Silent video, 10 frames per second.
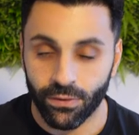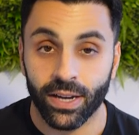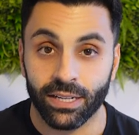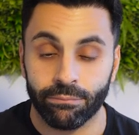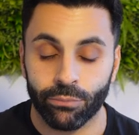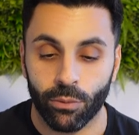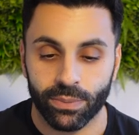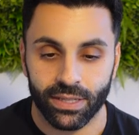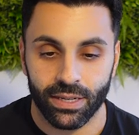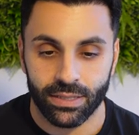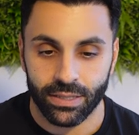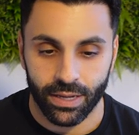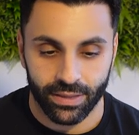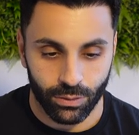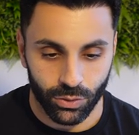find properties
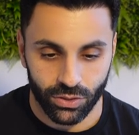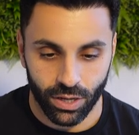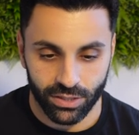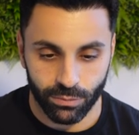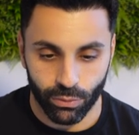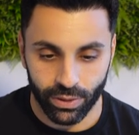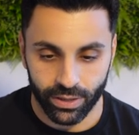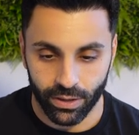and that will start to bring